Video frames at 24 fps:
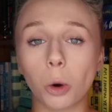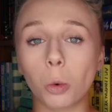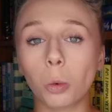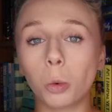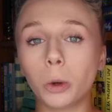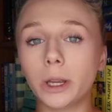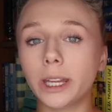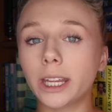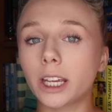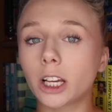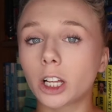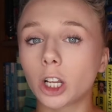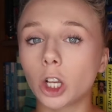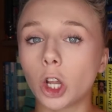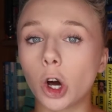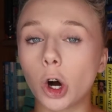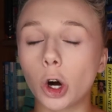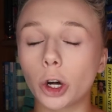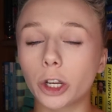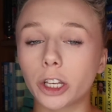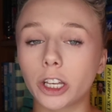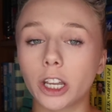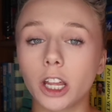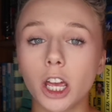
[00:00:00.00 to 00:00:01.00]
a
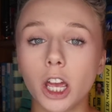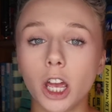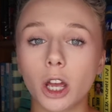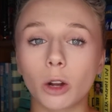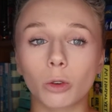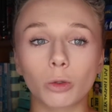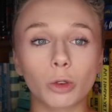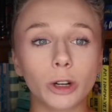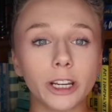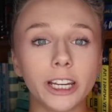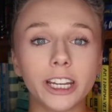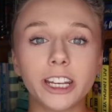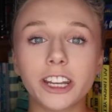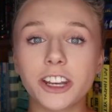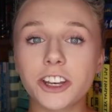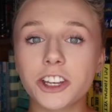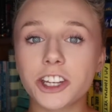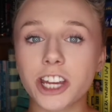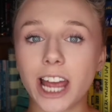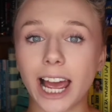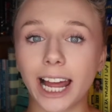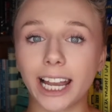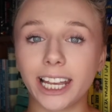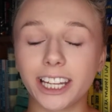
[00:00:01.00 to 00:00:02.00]
week-long reading
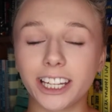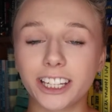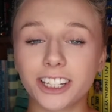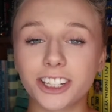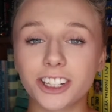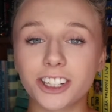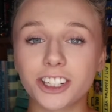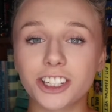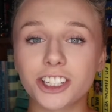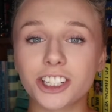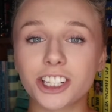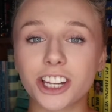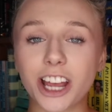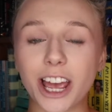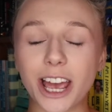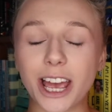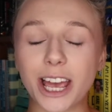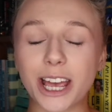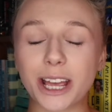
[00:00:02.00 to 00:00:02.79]
challenge.